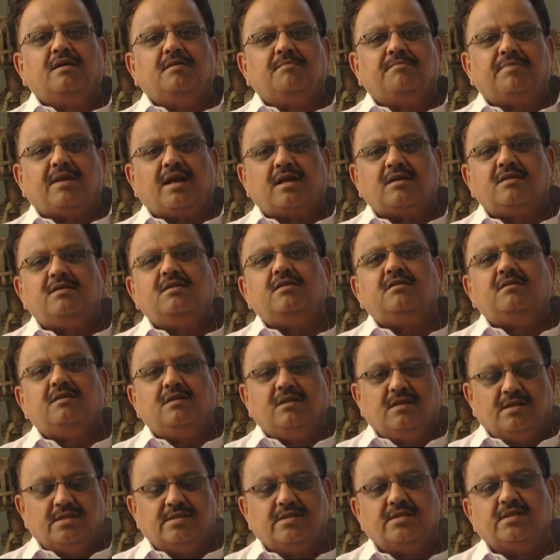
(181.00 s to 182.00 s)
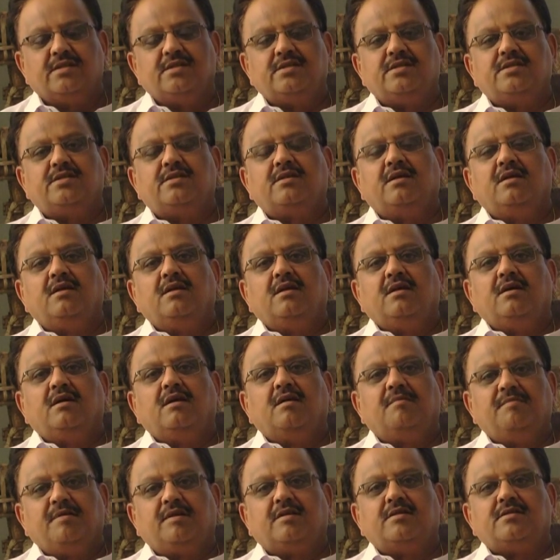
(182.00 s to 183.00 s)
practical lessons
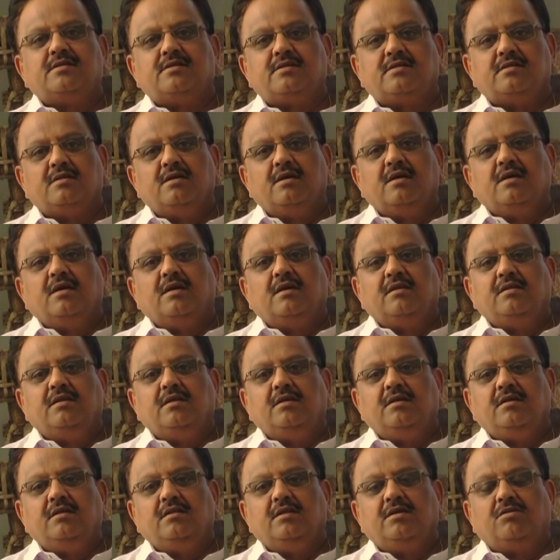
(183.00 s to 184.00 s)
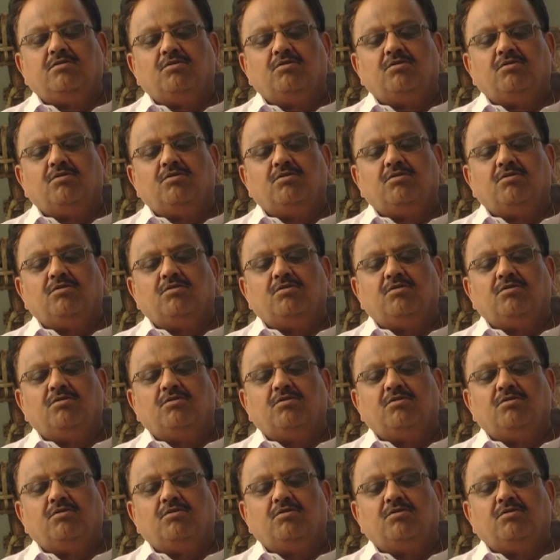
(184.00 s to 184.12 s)
because the